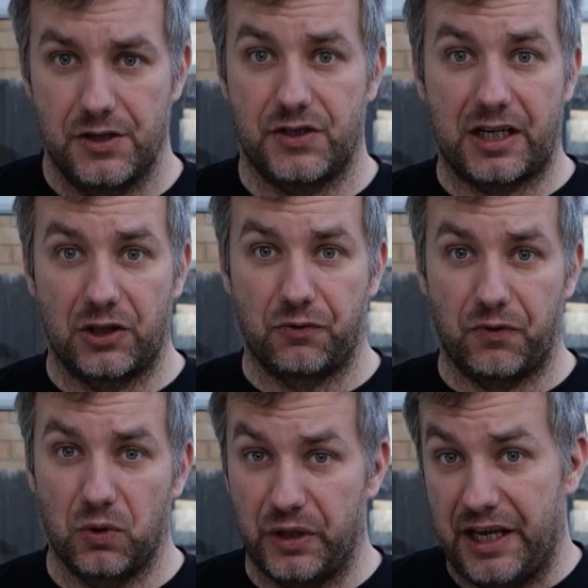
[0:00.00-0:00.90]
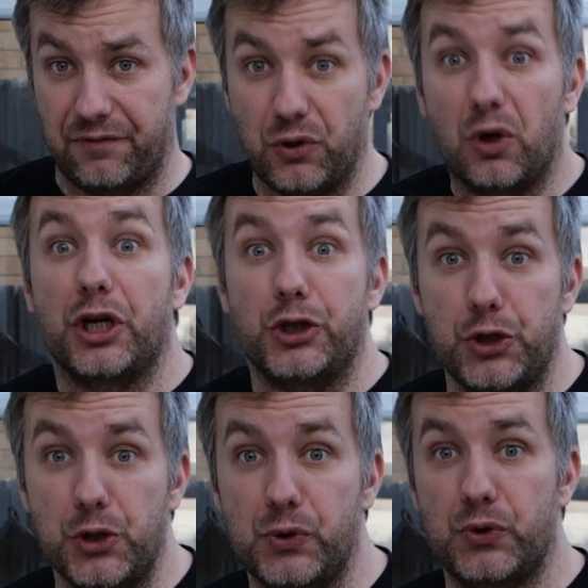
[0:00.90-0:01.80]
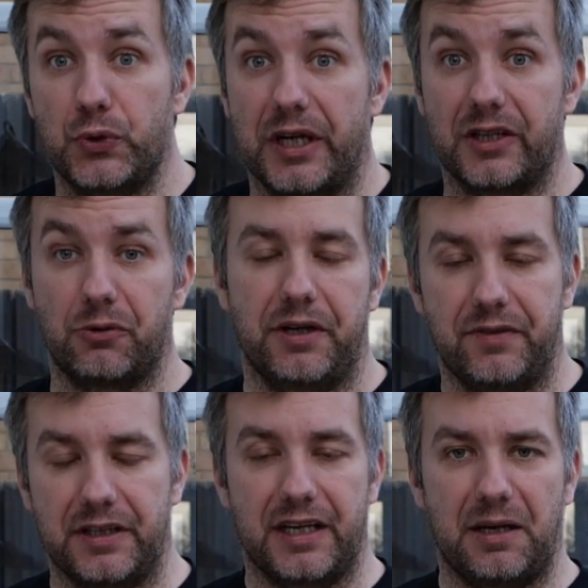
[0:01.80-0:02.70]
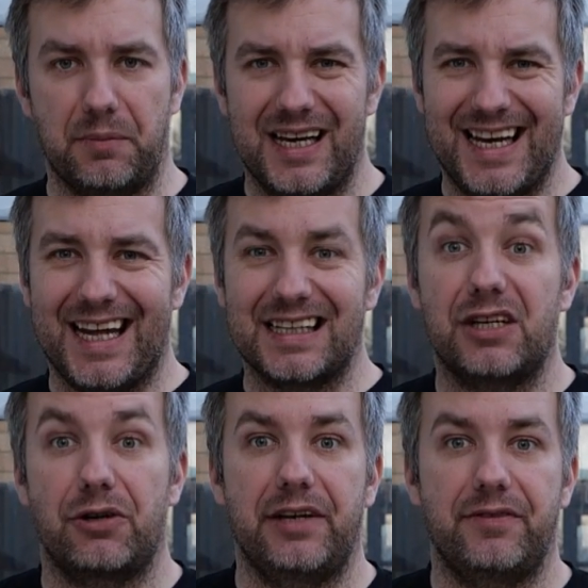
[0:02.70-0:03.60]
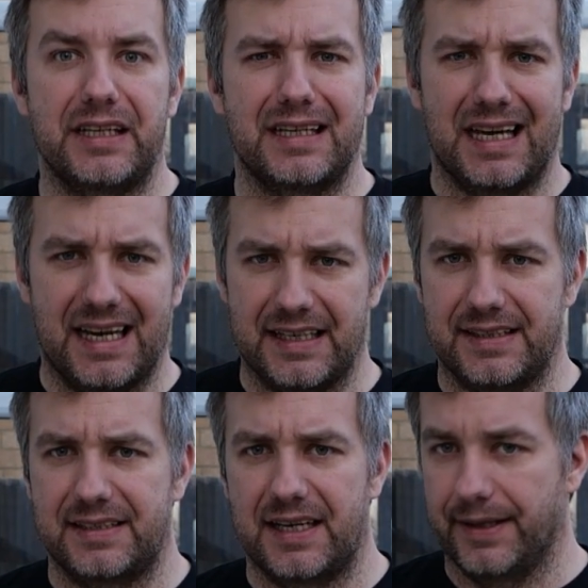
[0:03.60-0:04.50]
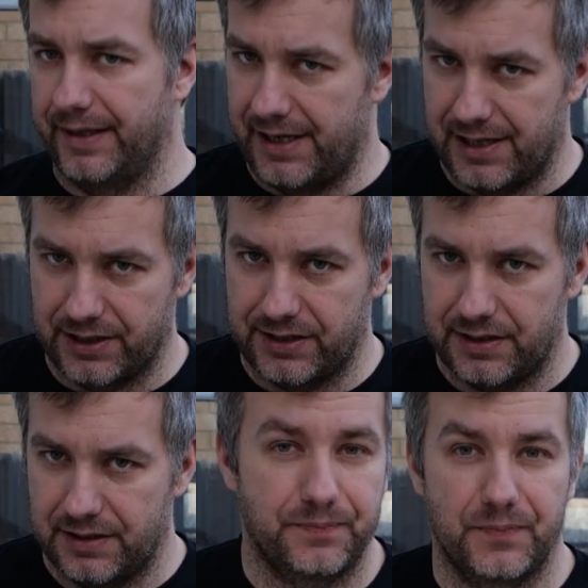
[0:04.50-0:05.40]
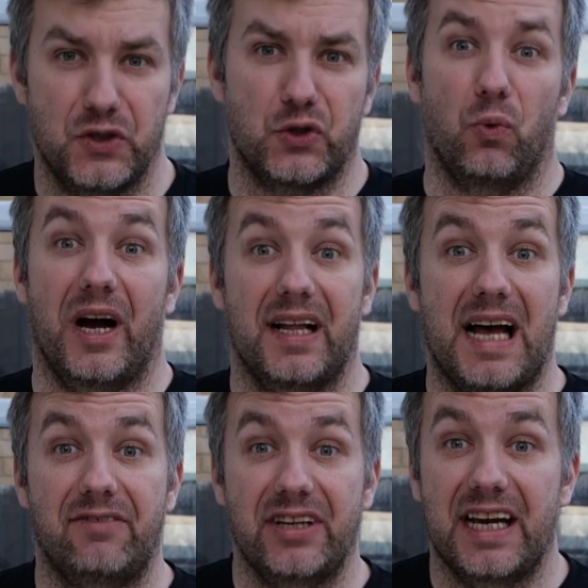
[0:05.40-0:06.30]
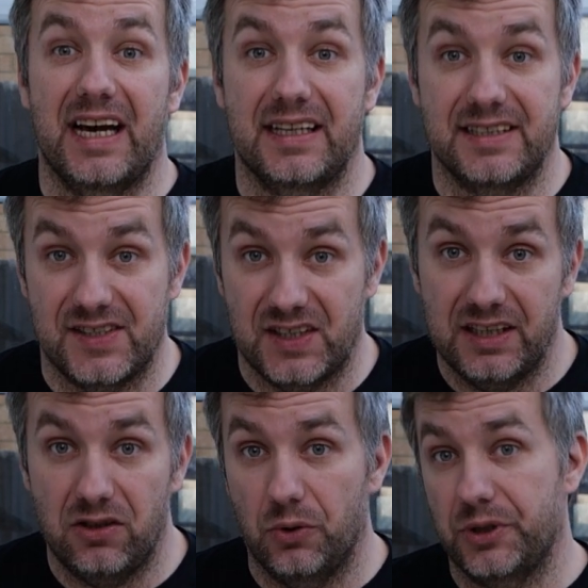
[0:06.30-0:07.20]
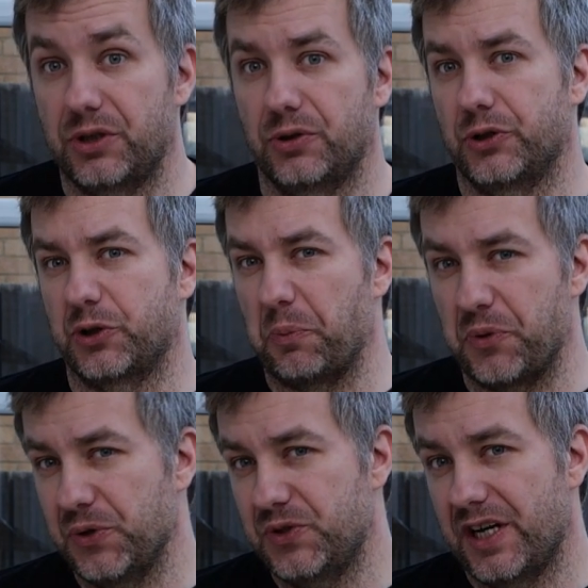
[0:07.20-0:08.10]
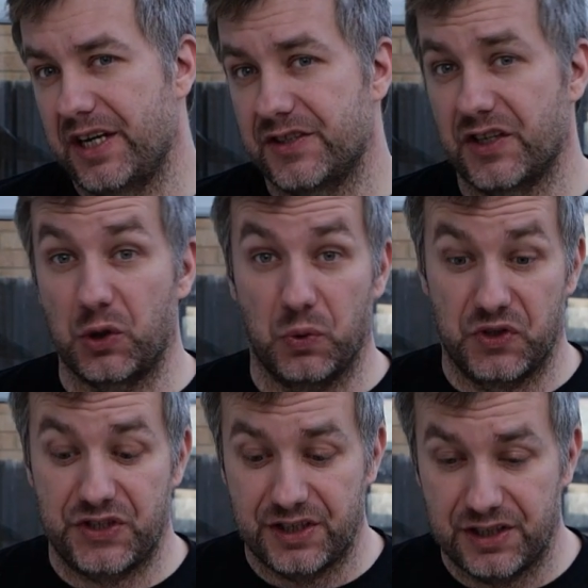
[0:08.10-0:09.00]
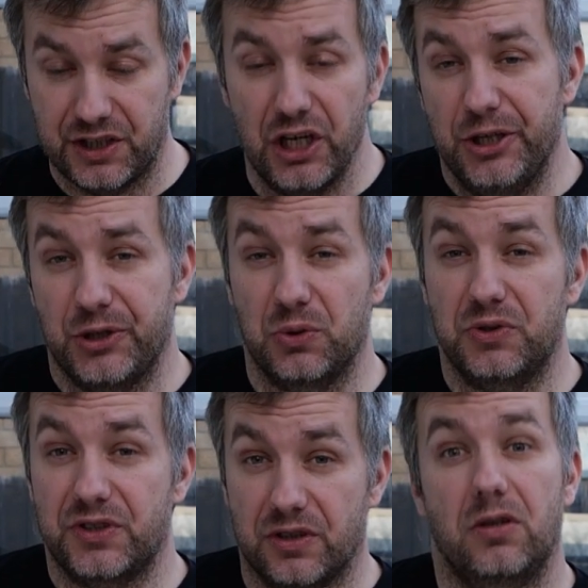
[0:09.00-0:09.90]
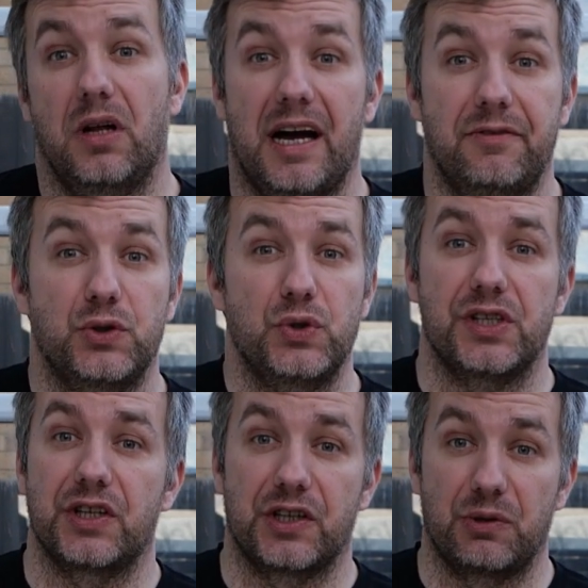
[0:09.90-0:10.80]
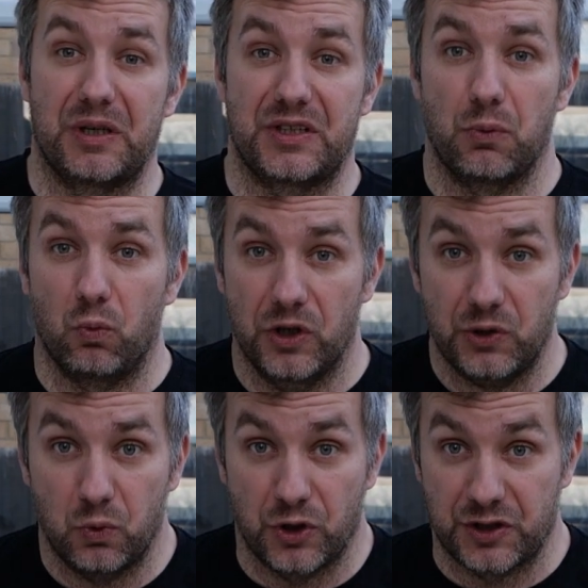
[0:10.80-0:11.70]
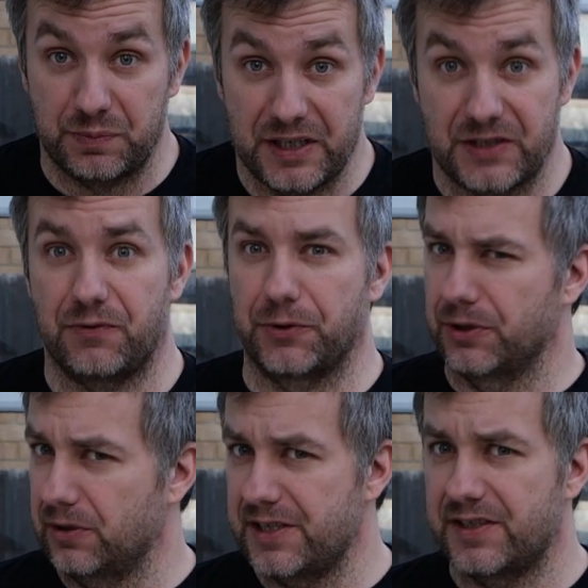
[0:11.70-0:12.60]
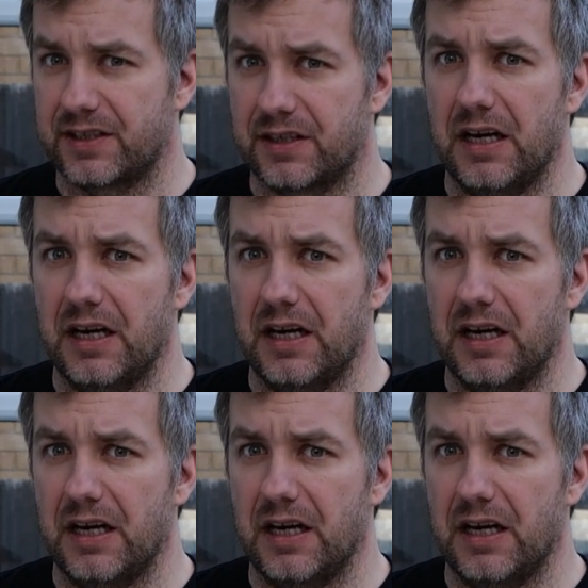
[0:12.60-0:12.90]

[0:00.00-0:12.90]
Second of all, if you are new to engraving game, engraving is an art. So while having a design loaded on your computer is a good start, you'll still have to tinker with what works best for your laser